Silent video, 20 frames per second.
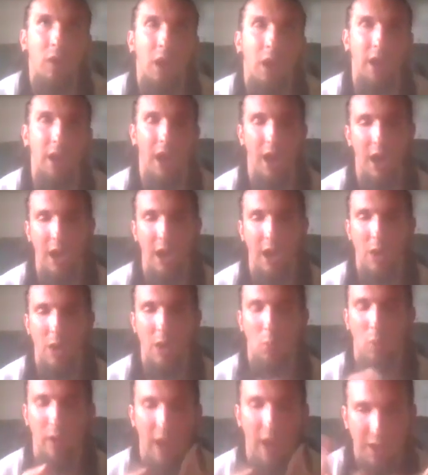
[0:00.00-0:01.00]
I, what I
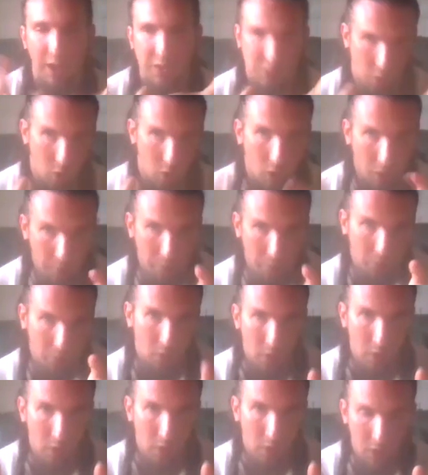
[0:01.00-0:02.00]
saw,
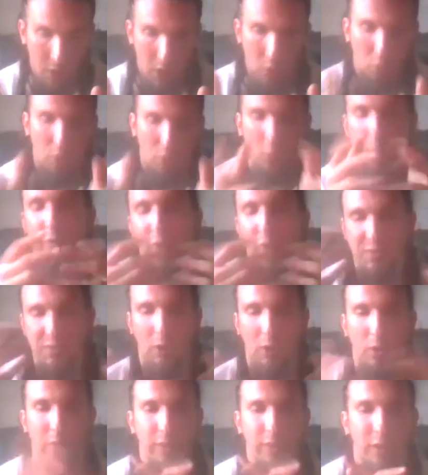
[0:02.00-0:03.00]
well, first of all,
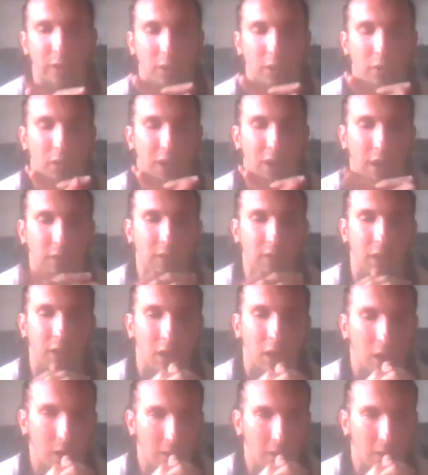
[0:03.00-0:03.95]
the the idea of